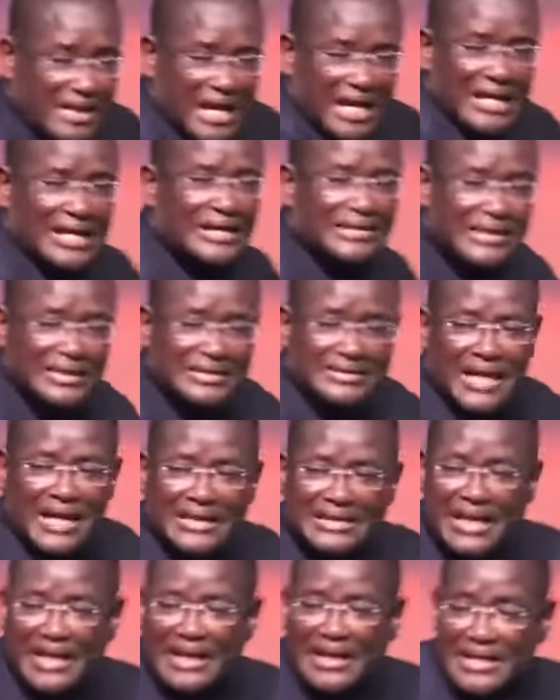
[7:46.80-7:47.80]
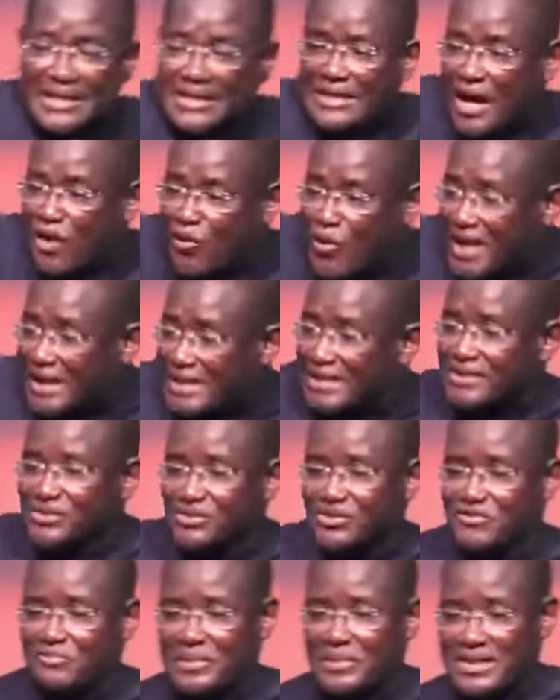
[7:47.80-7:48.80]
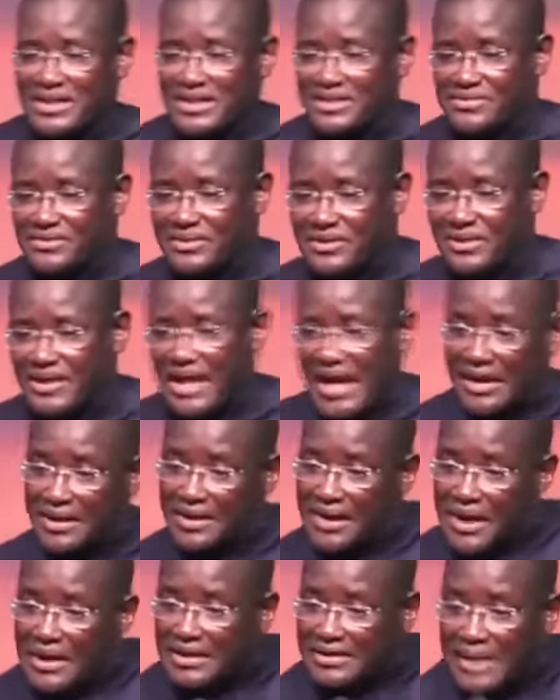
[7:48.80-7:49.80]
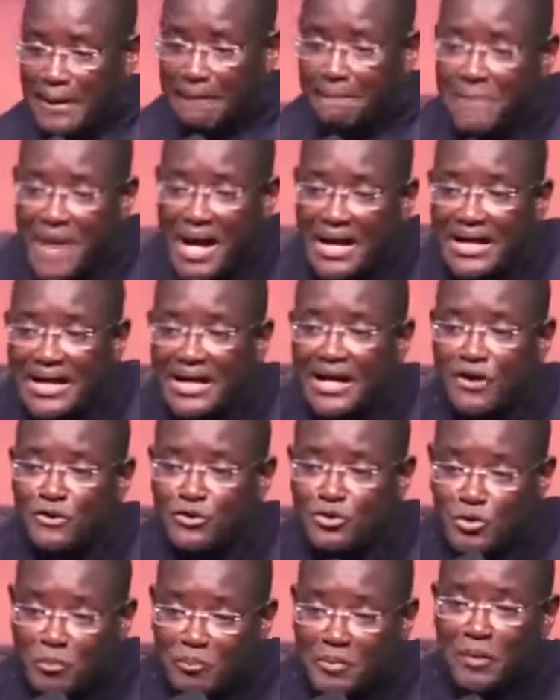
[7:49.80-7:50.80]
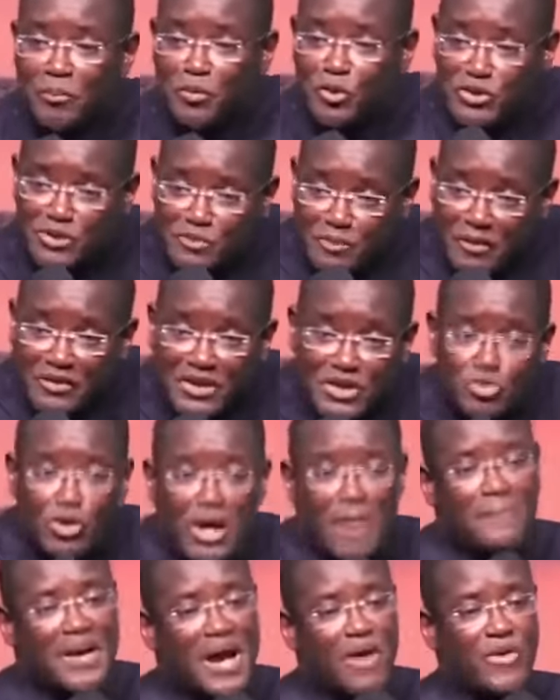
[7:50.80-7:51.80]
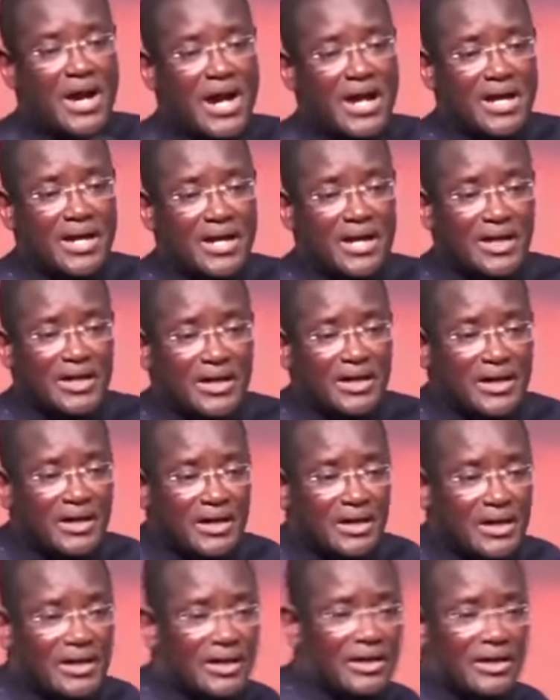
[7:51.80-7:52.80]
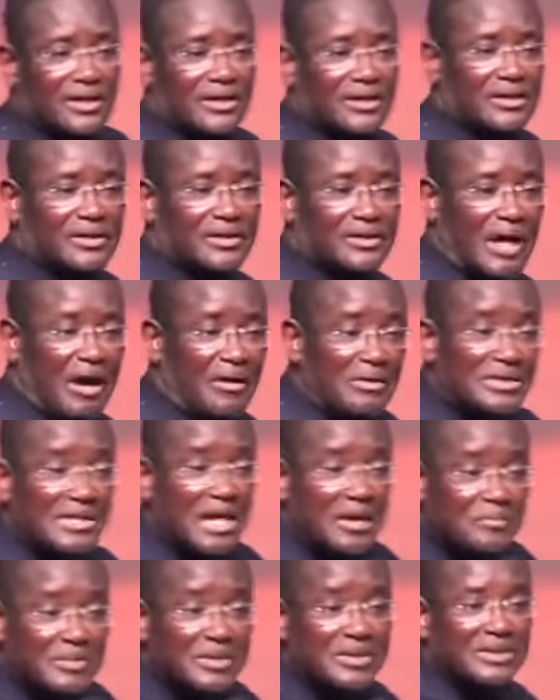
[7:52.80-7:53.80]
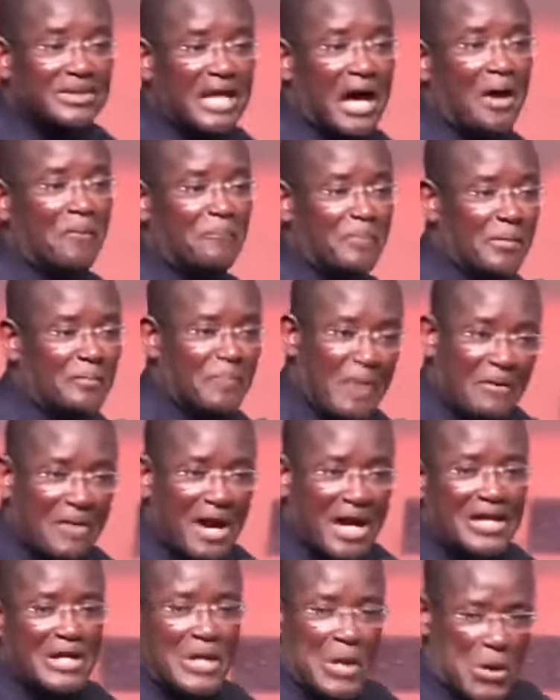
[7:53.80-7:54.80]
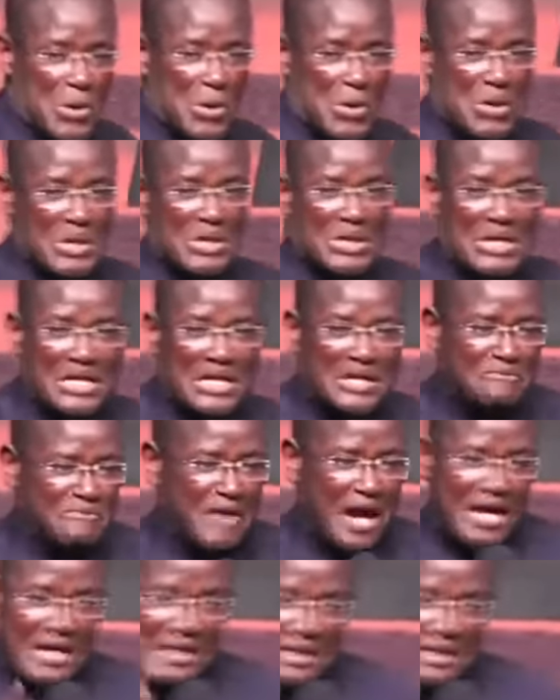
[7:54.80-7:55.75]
the, these are the inner workings of ministry and the background to people's spiritual power. Now per power. Oh, if I